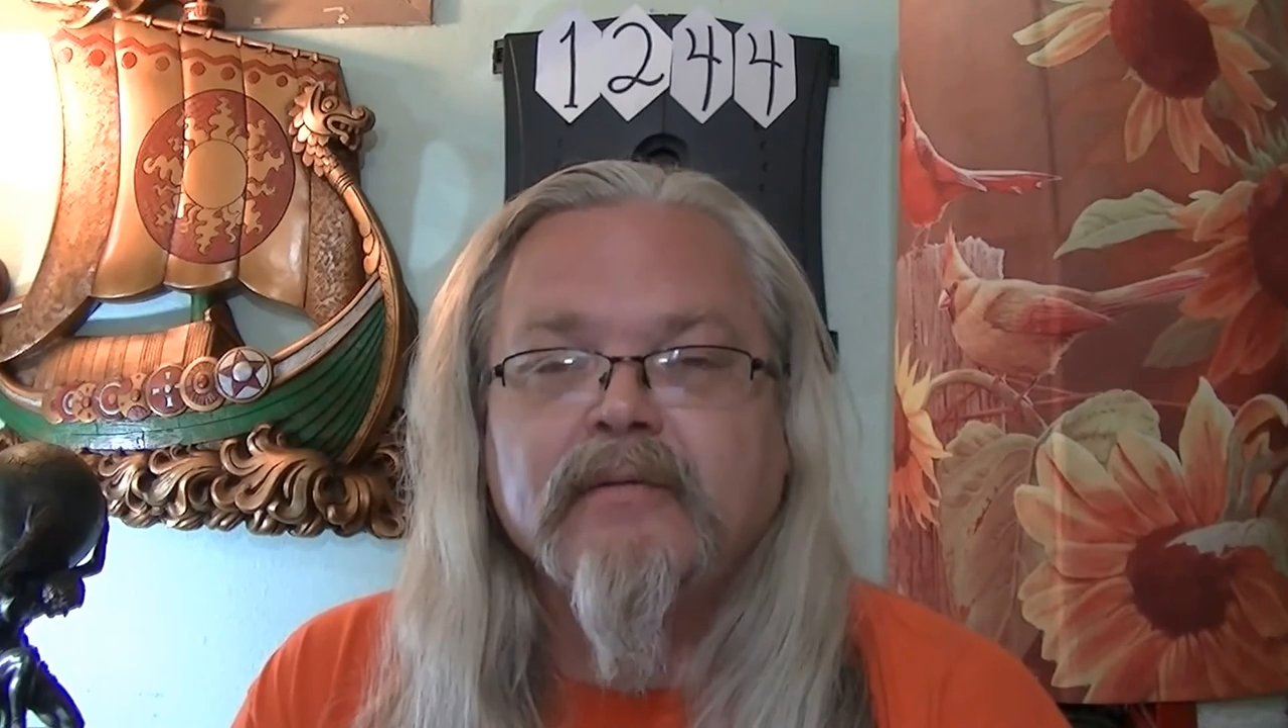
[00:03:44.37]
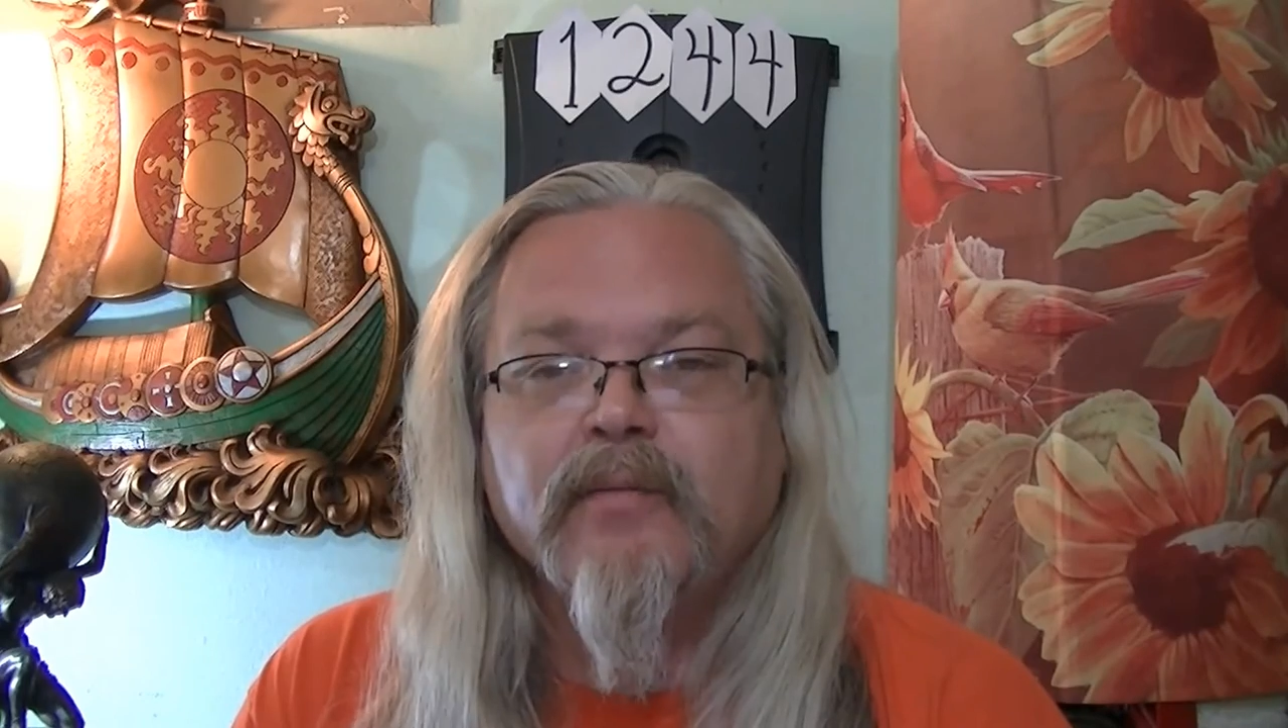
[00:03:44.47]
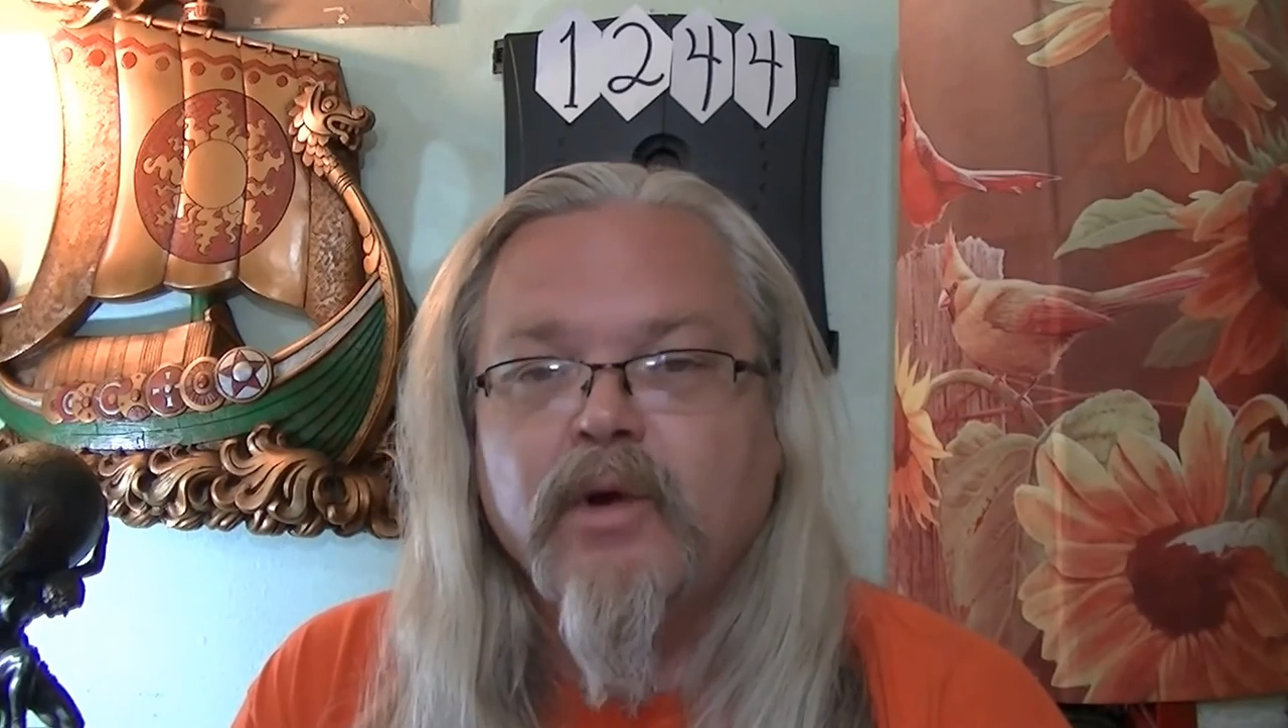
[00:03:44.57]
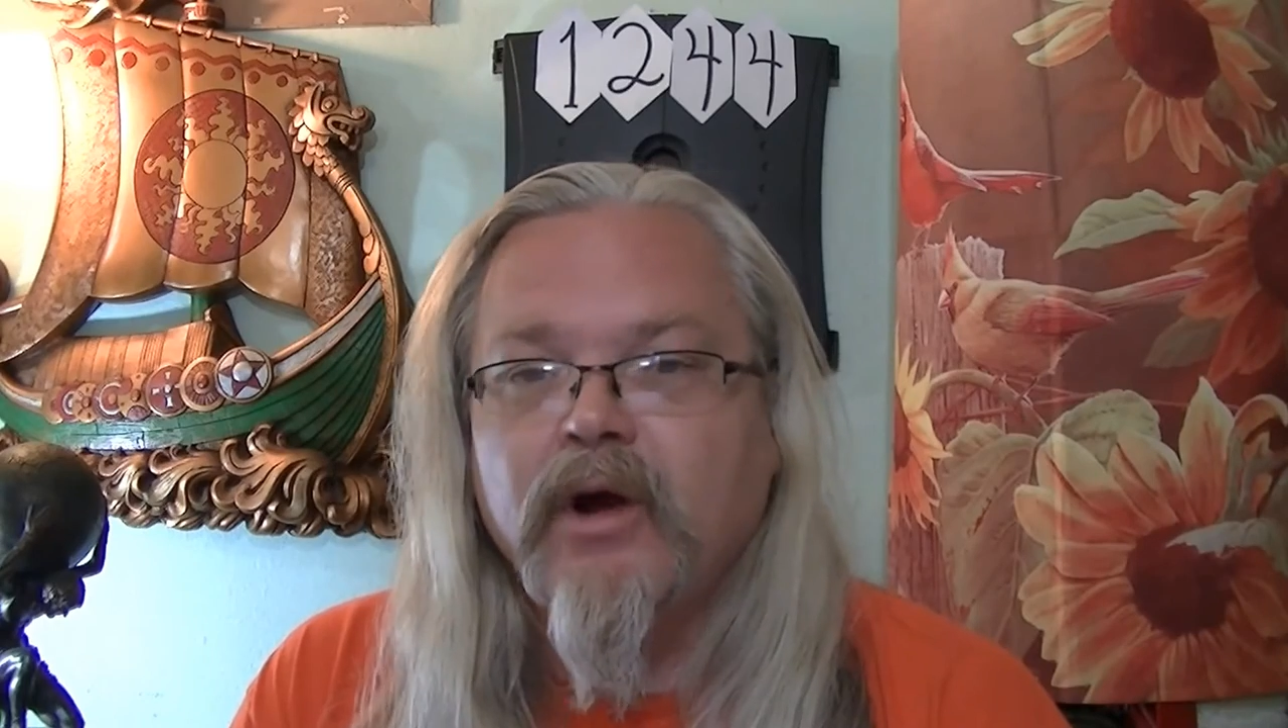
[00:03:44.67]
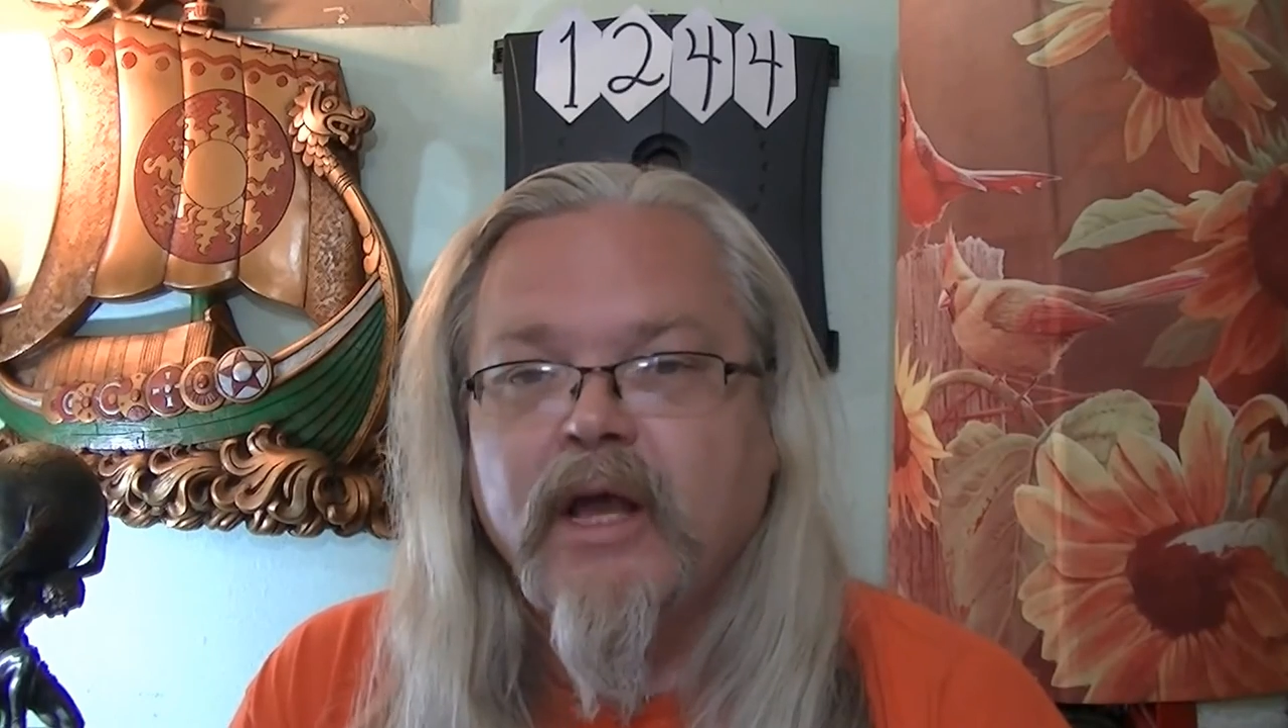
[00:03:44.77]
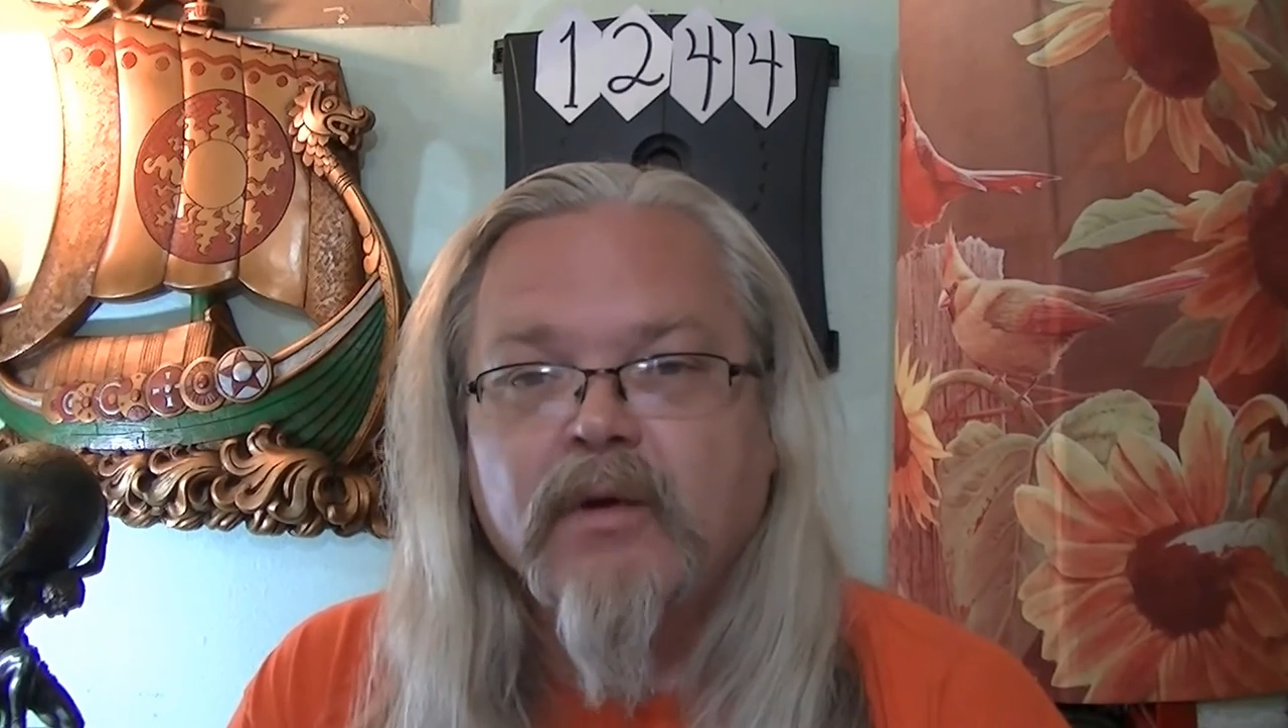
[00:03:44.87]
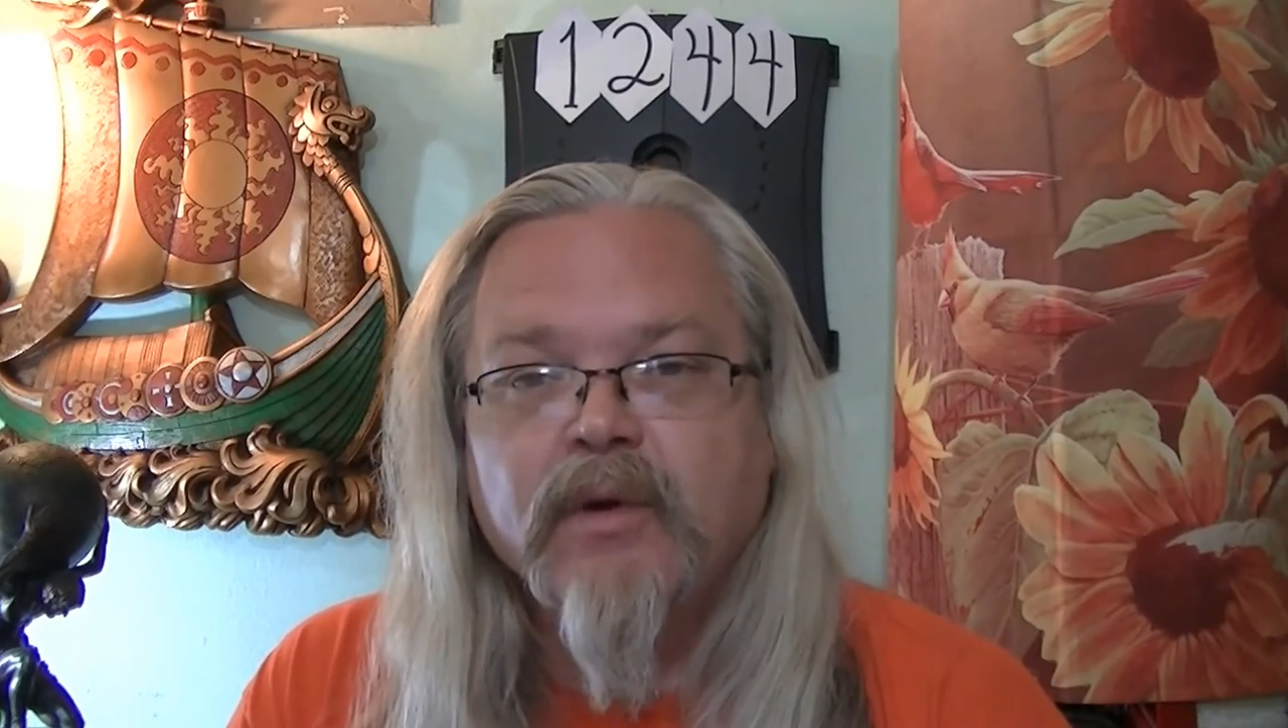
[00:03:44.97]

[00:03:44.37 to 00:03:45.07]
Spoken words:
we already had